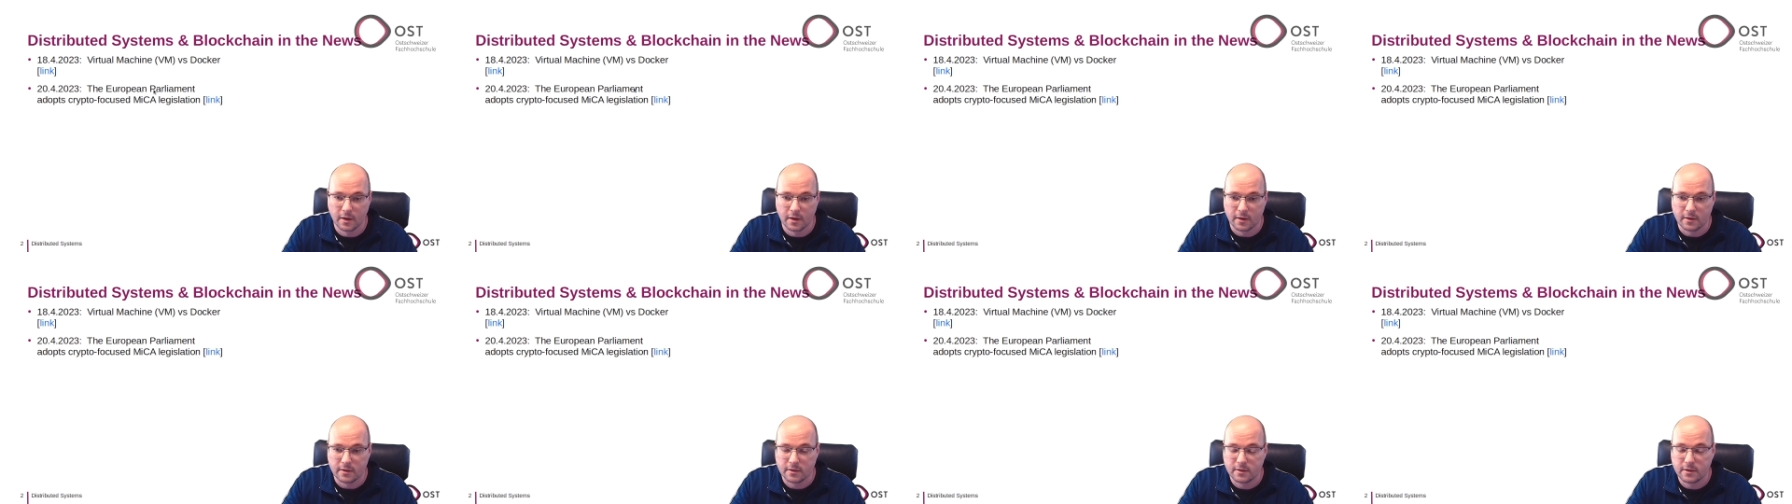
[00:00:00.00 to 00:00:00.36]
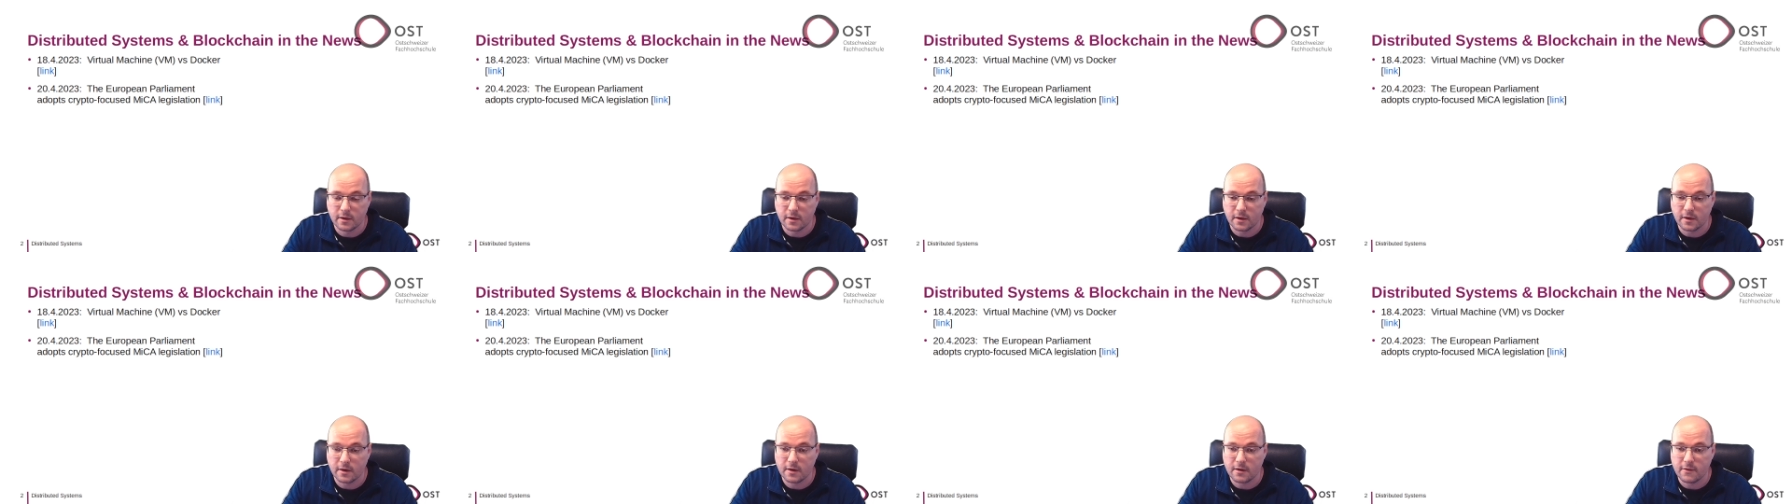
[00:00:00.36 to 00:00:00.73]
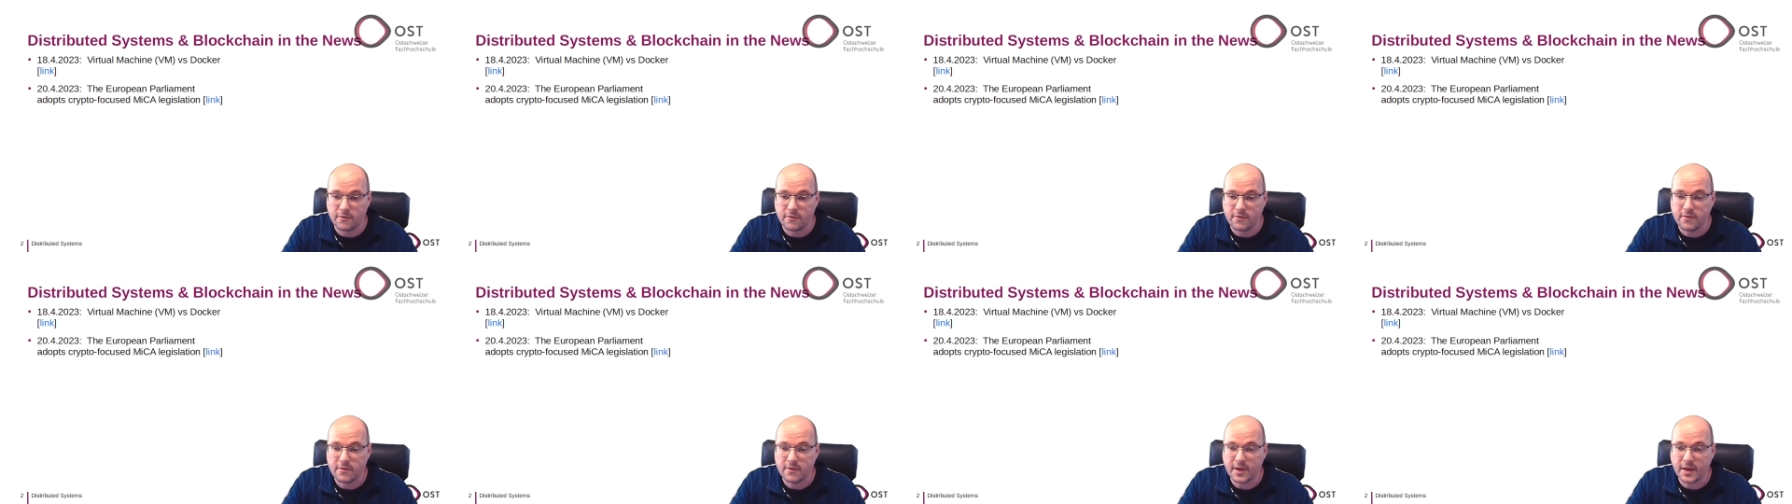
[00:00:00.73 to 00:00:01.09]
The
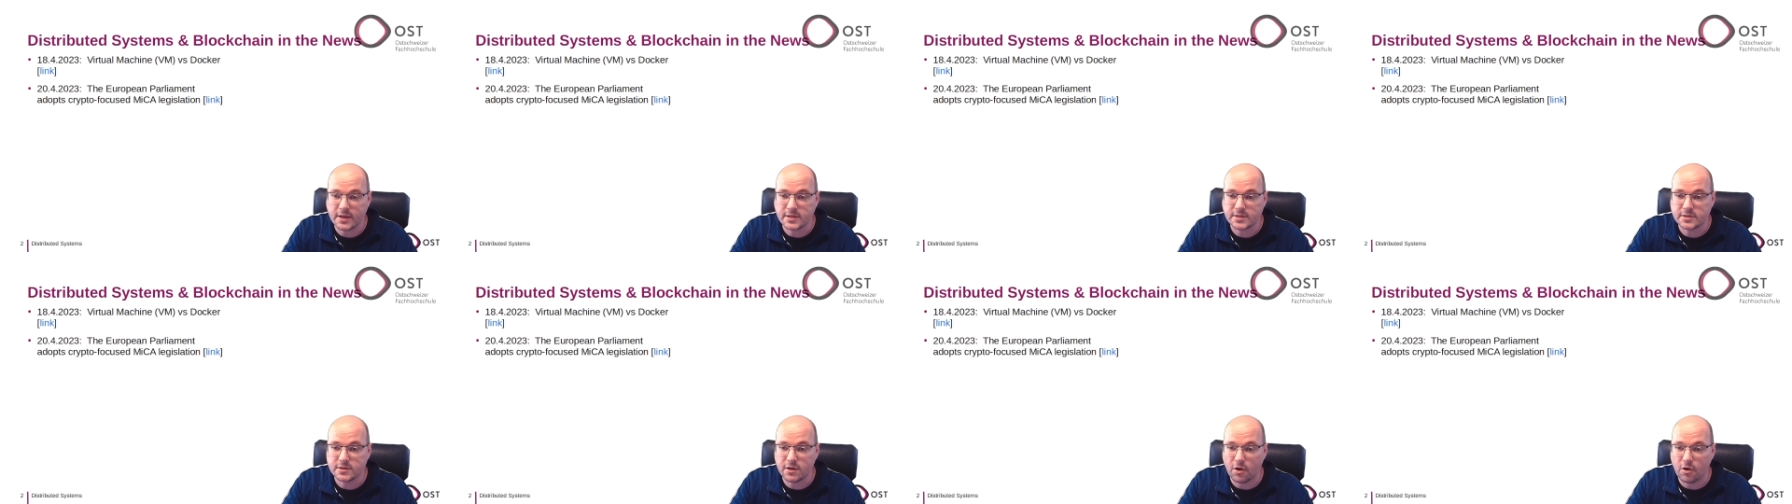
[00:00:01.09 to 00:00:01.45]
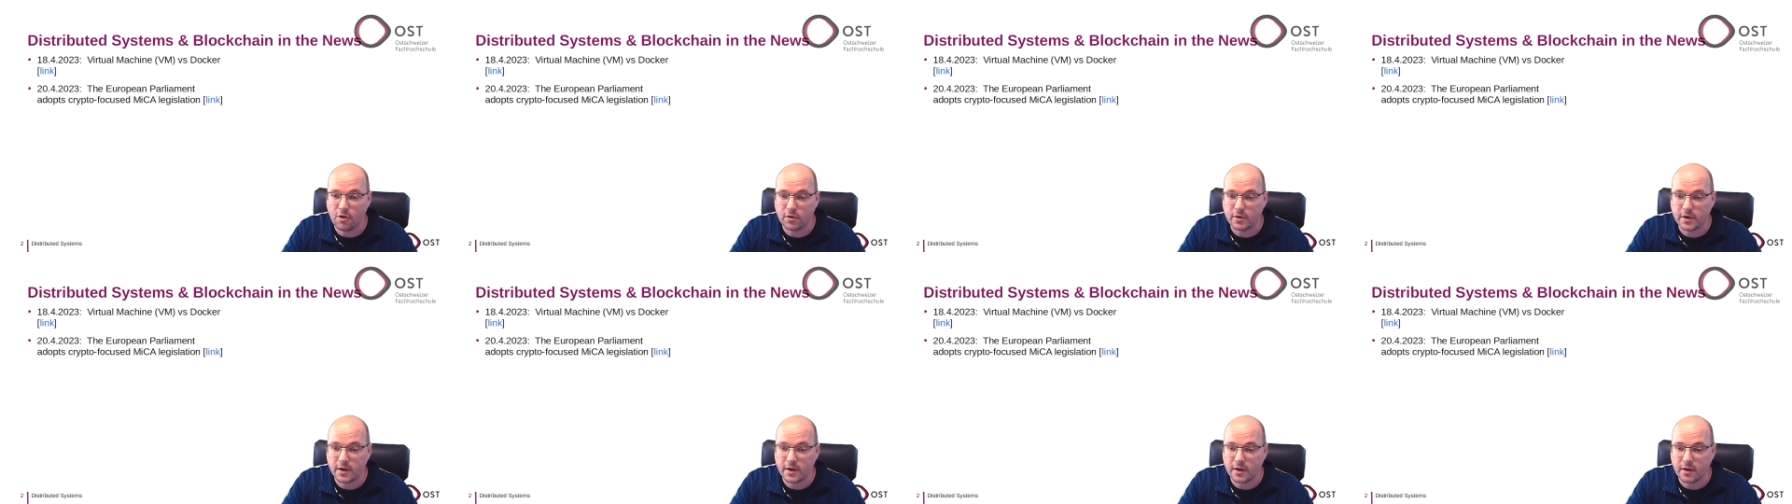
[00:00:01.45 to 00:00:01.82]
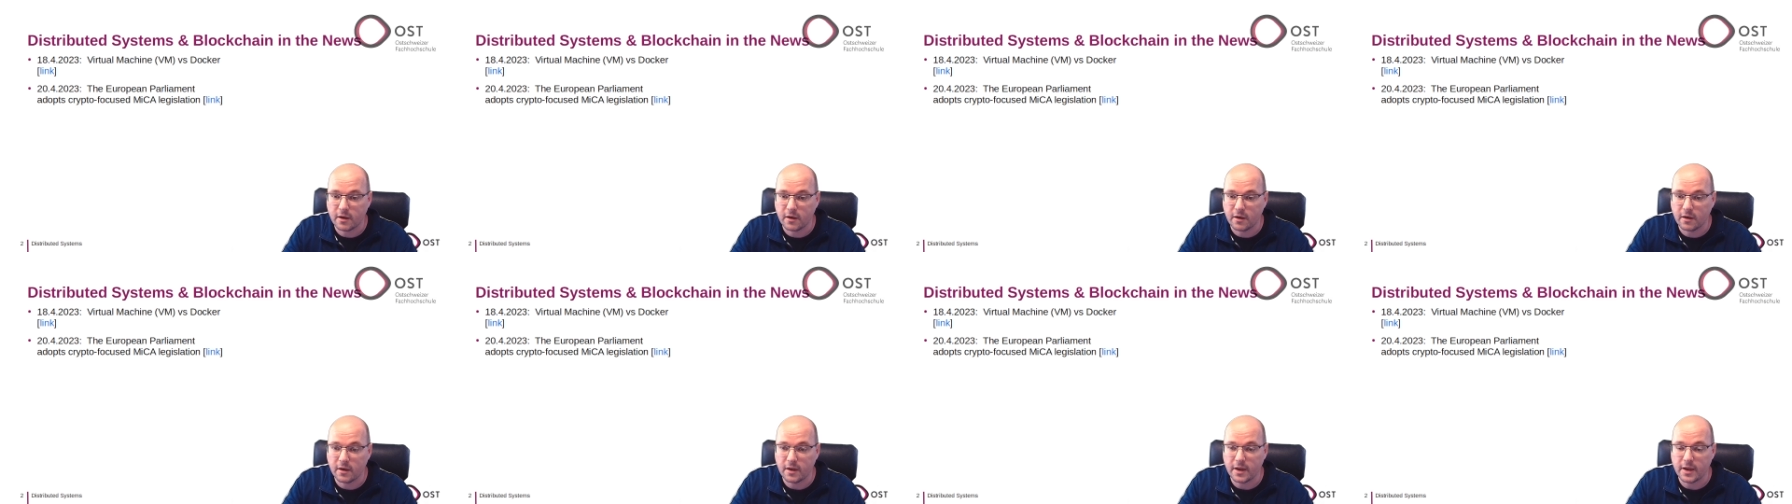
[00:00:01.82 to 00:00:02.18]
next
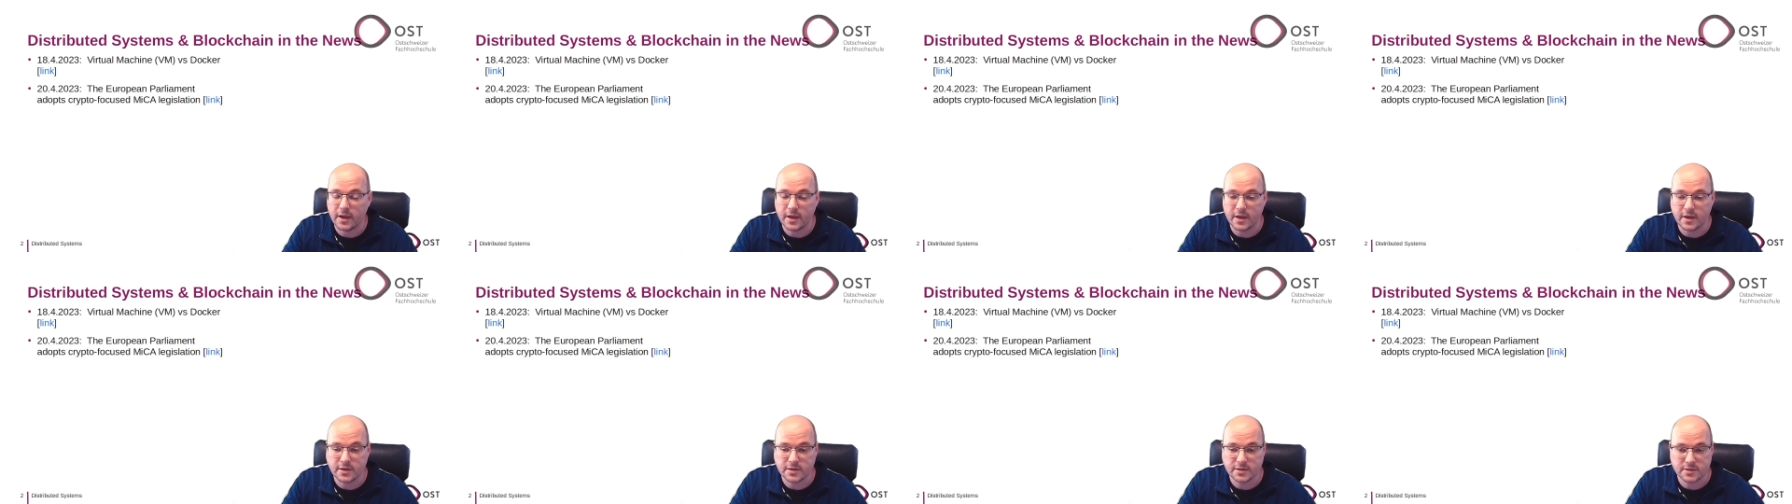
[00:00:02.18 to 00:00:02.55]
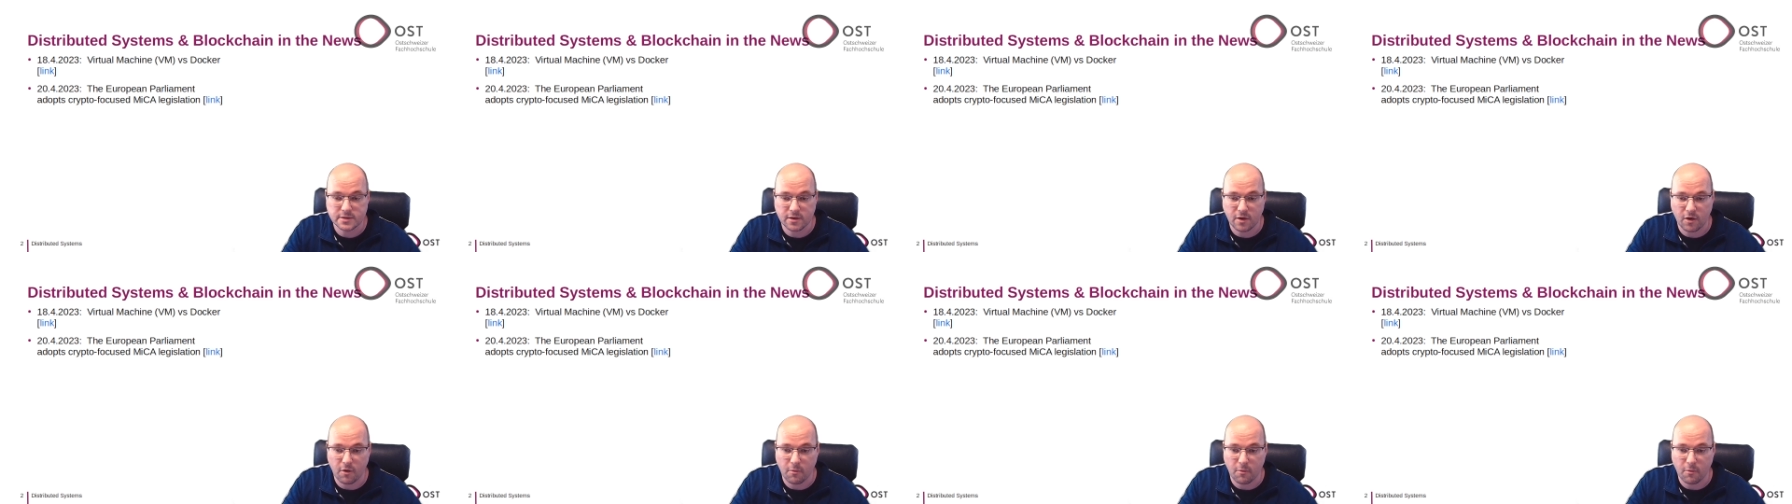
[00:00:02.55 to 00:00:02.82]
article is